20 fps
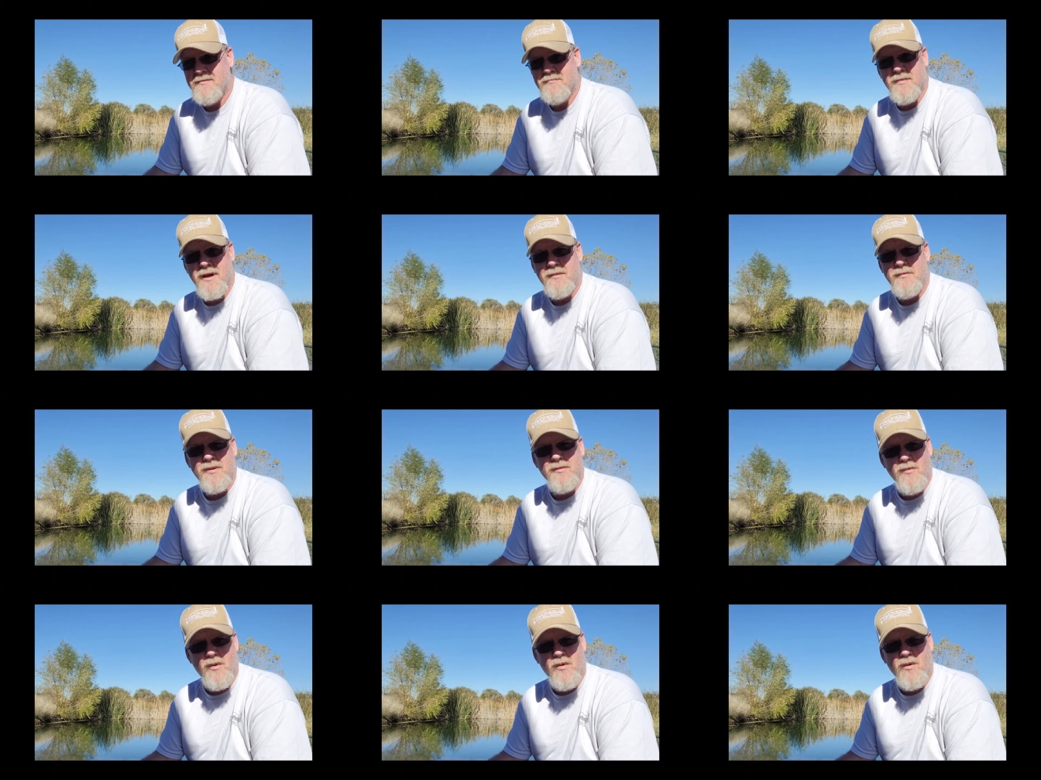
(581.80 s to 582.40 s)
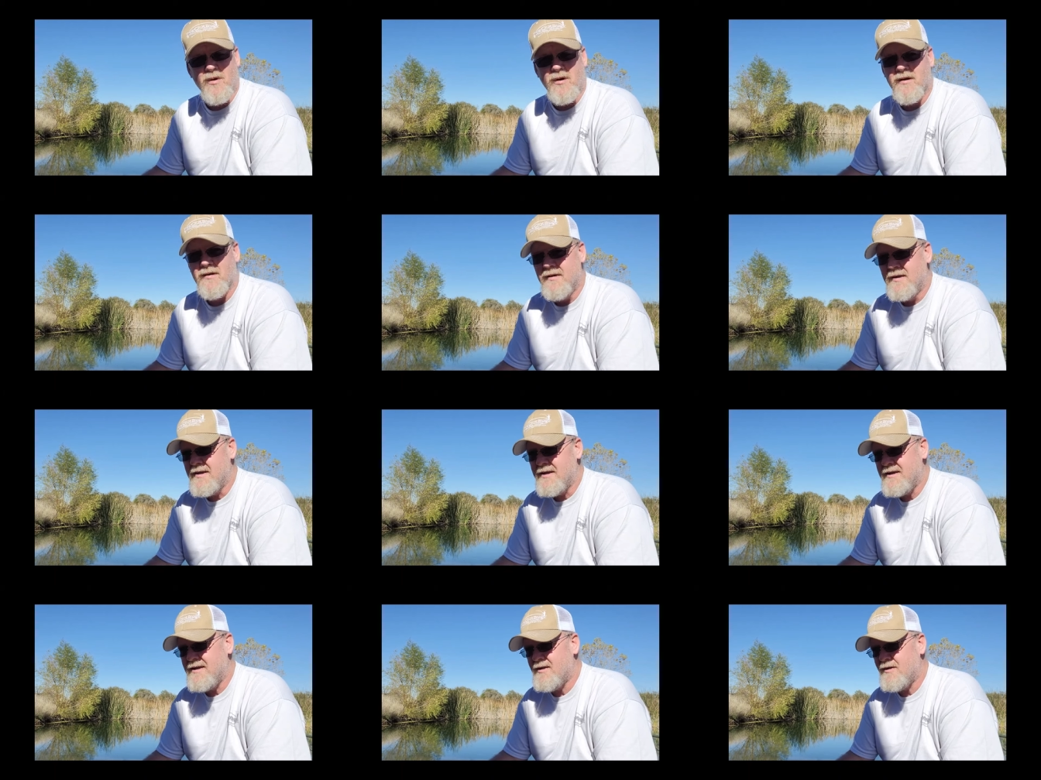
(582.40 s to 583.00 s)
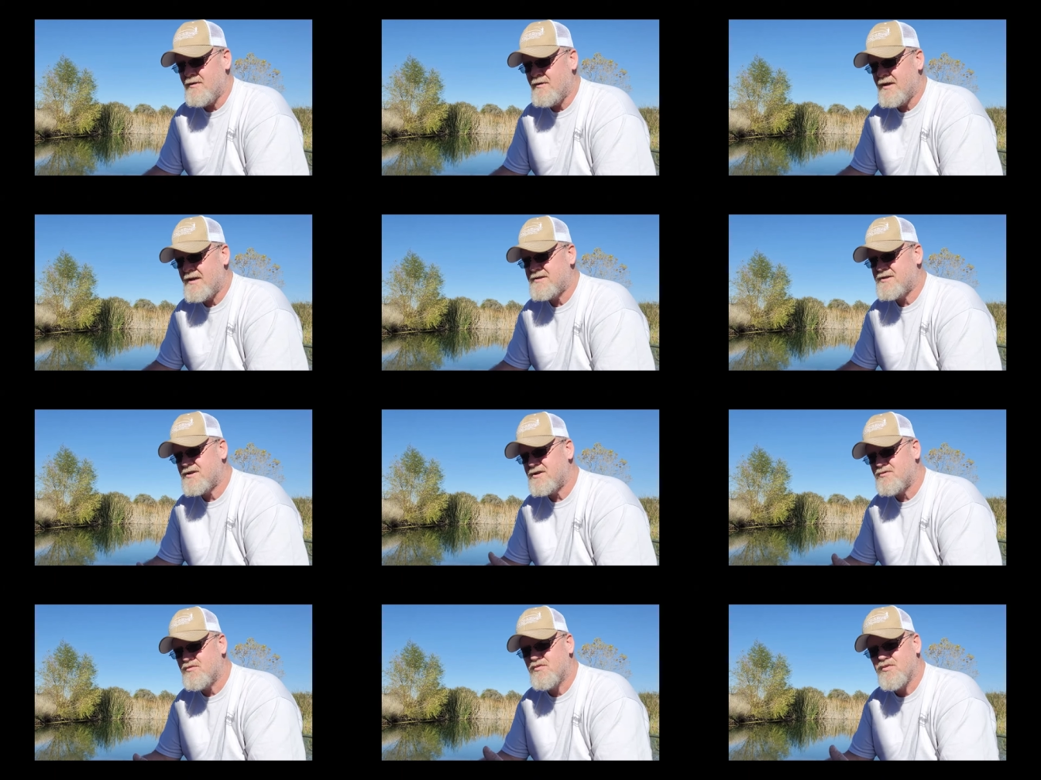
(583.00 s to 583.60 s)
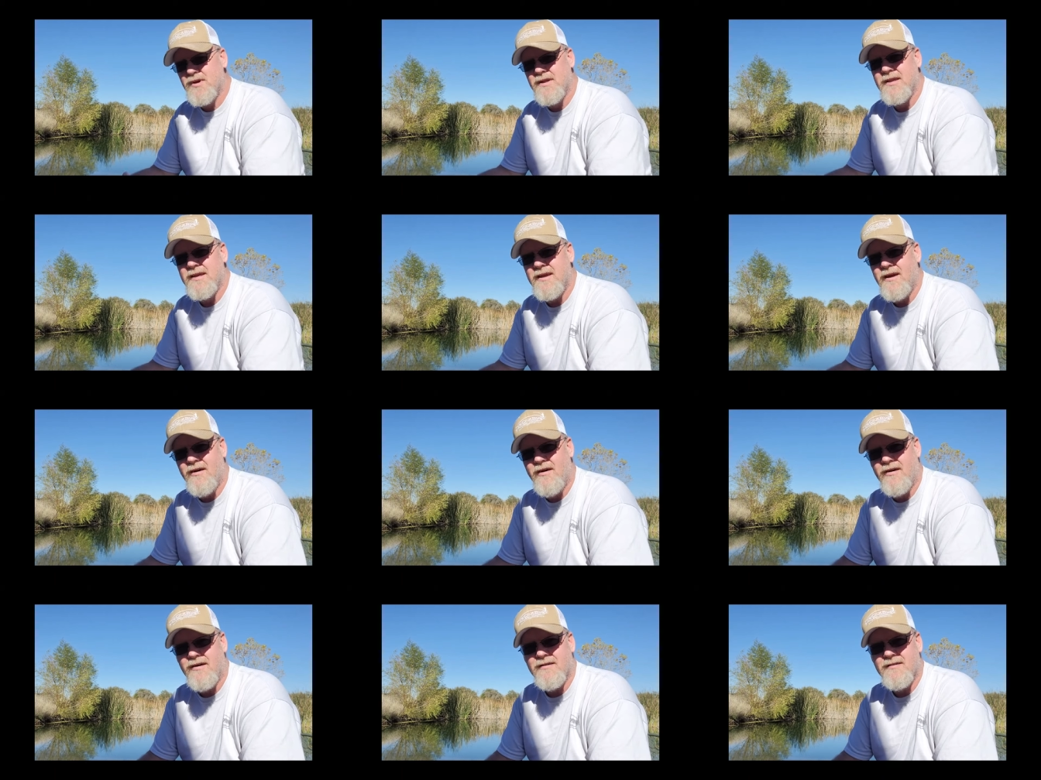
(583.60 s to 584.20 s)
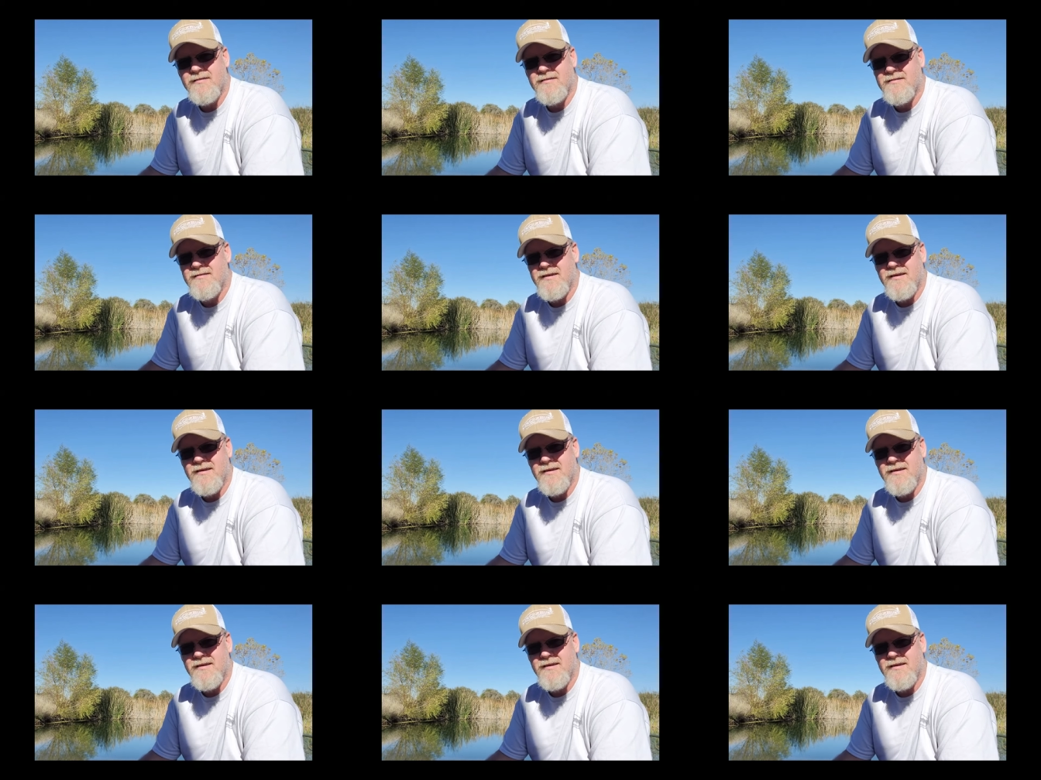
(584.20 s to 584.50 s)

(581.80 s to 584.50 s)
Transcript: maybe more. You know, it's just really hard,